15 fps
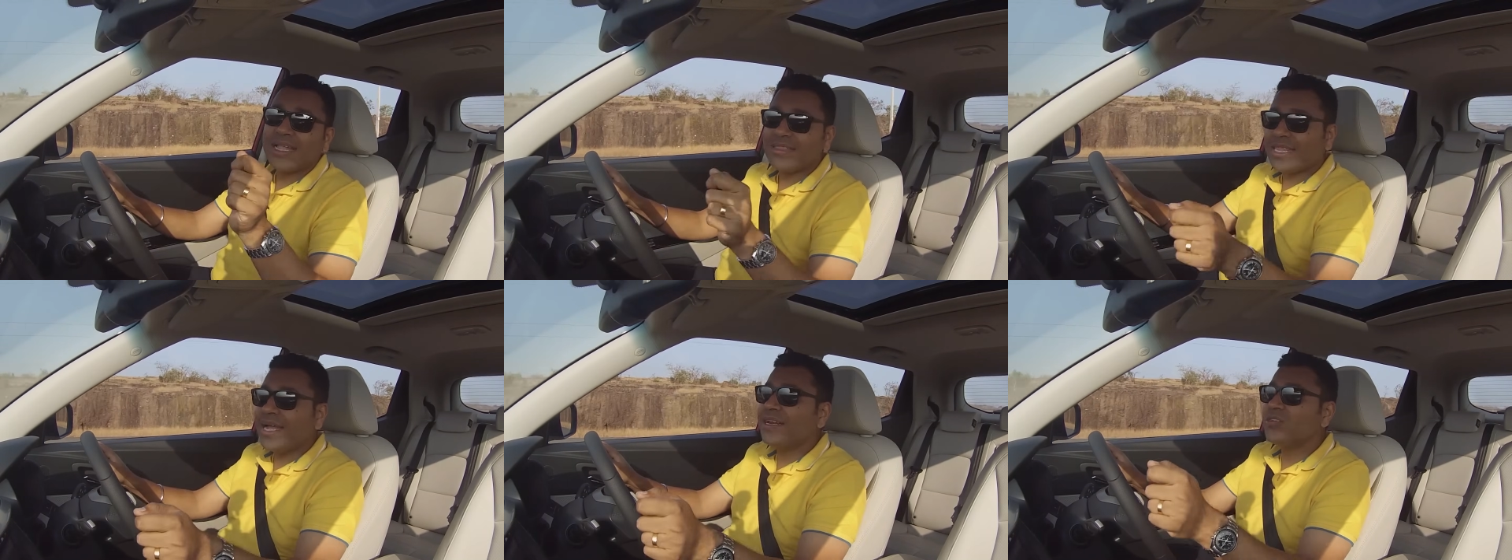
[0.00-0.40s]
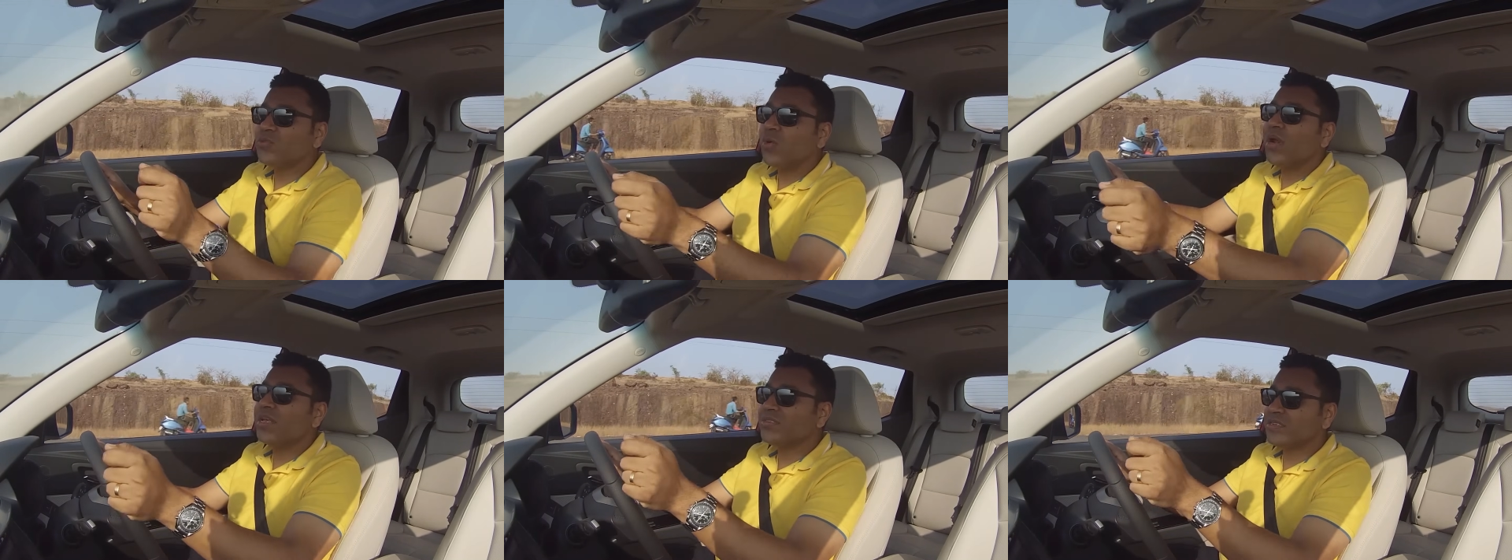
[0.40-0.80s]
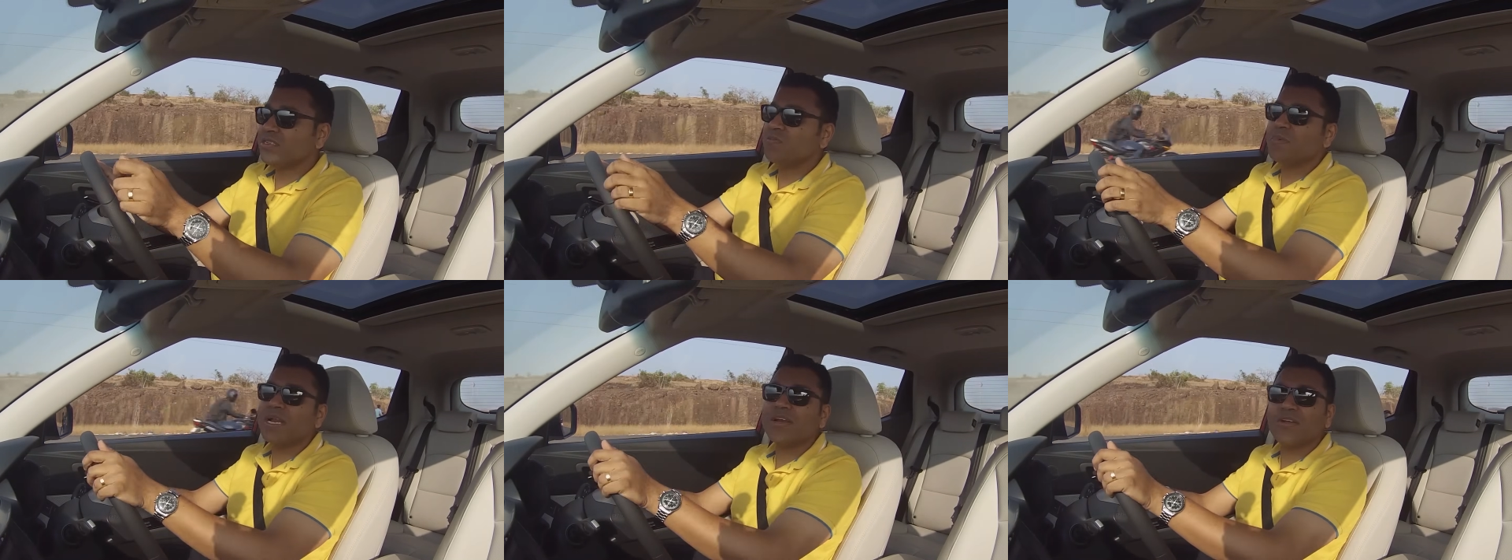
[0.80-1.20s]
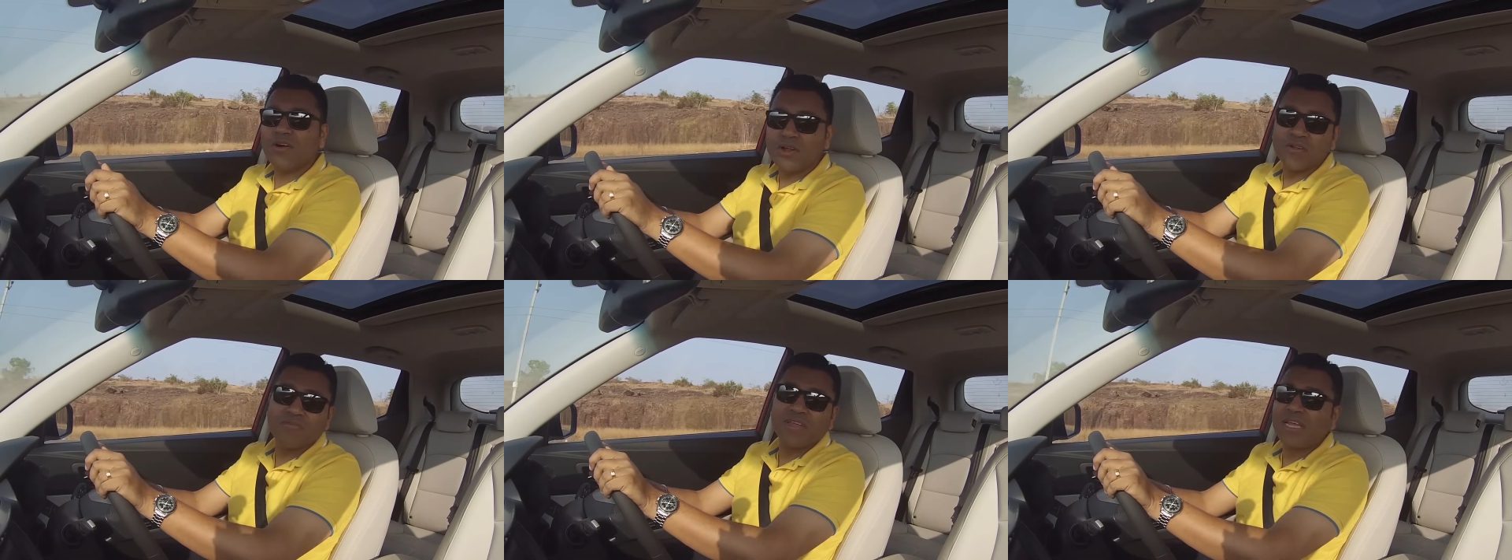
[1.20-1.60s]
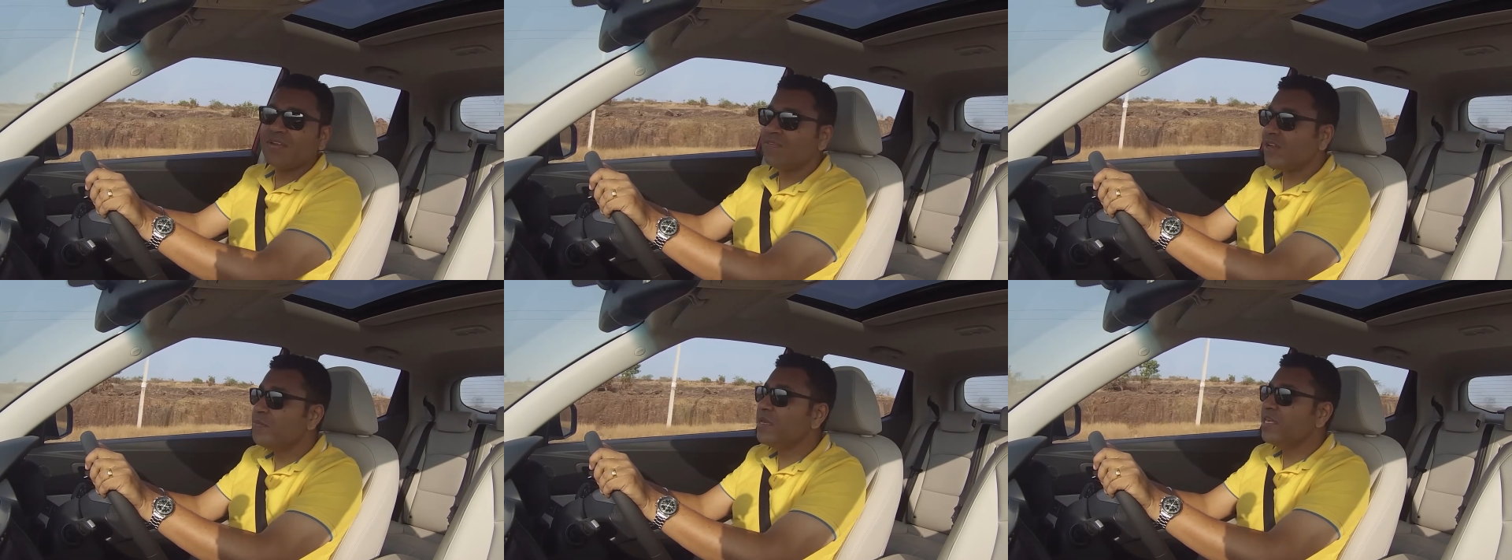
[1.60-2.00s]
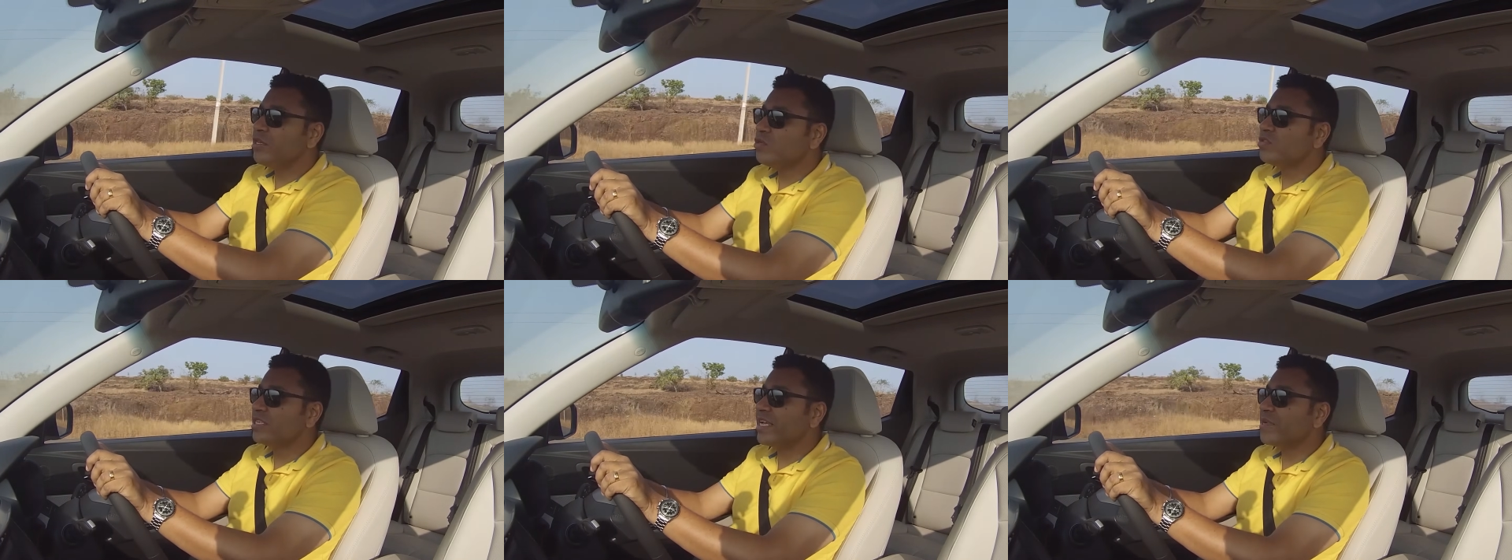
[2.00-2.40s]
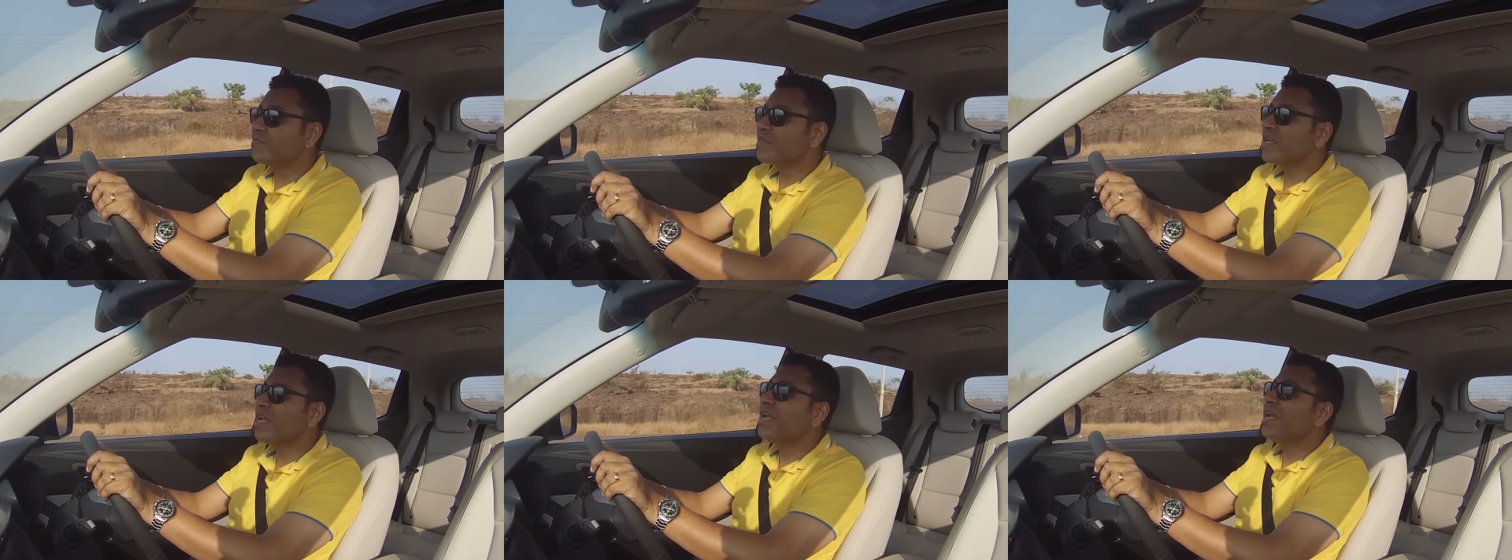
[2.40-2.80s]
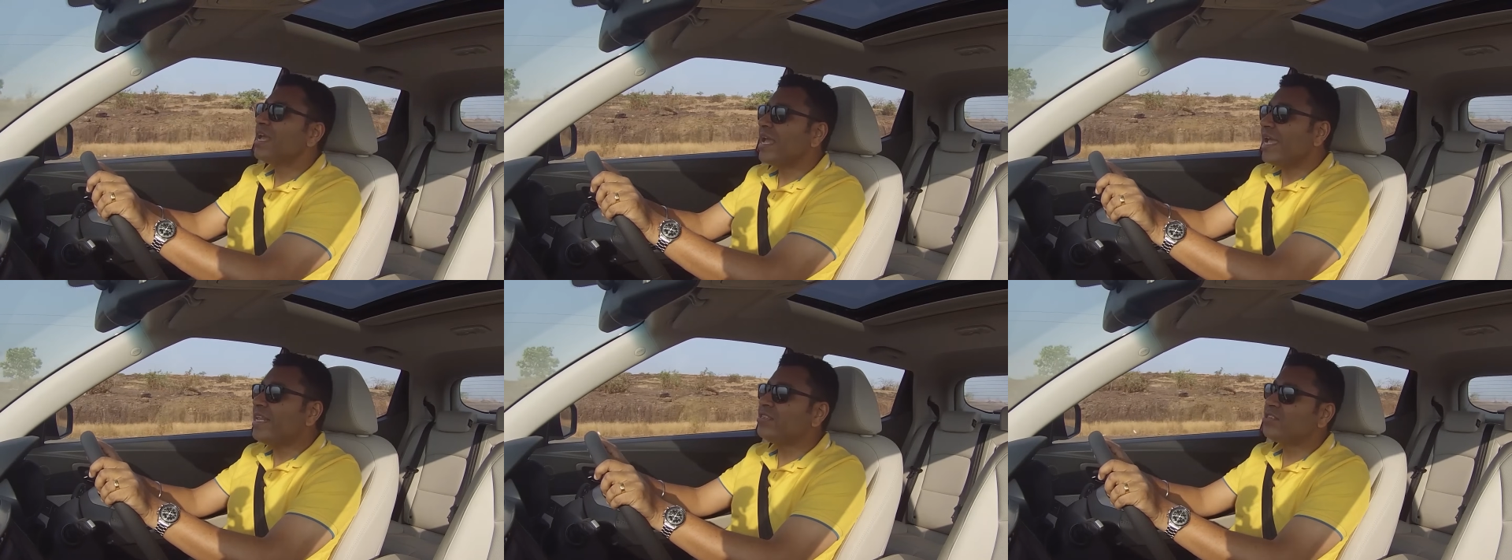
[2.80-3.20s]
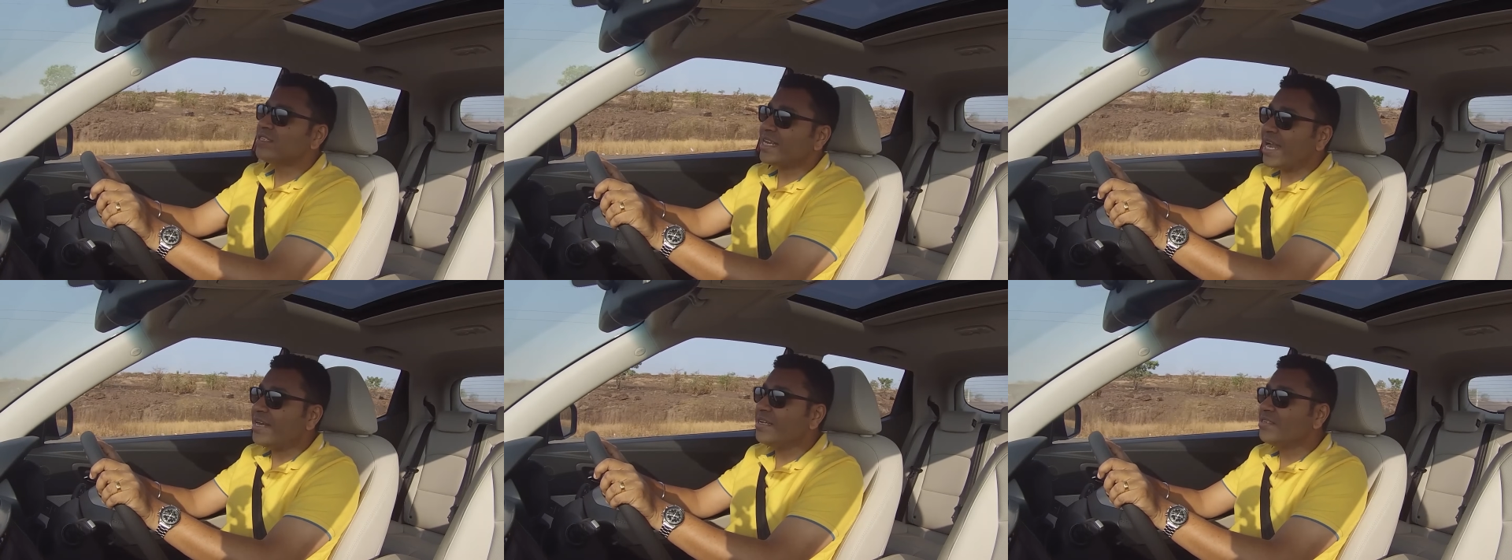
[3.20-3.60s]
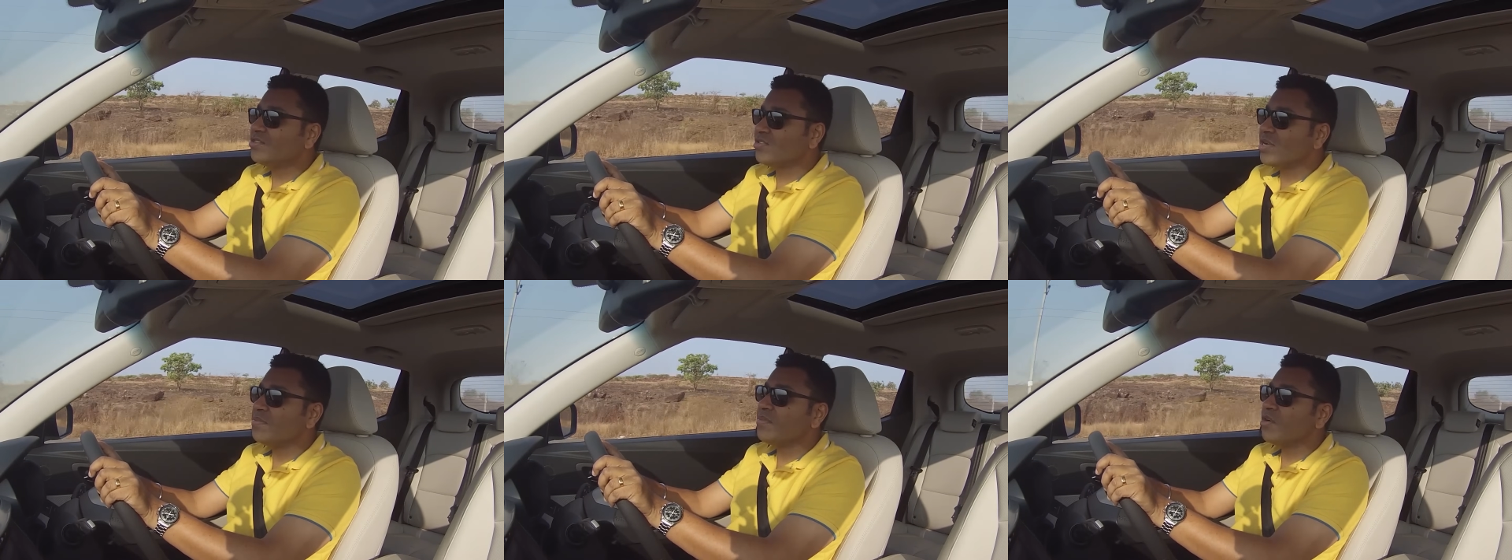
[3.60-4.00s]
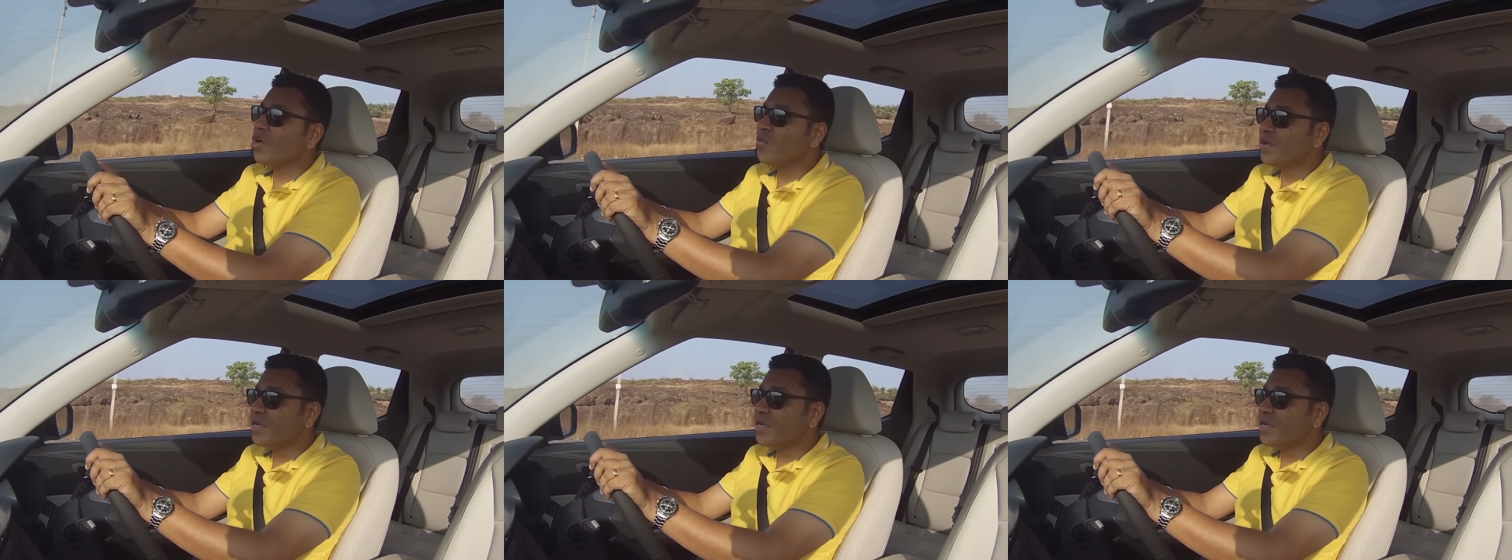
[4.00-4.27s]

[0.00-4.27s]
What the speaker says: and that is what I suspect Gaurav Gill will be using. In standard trim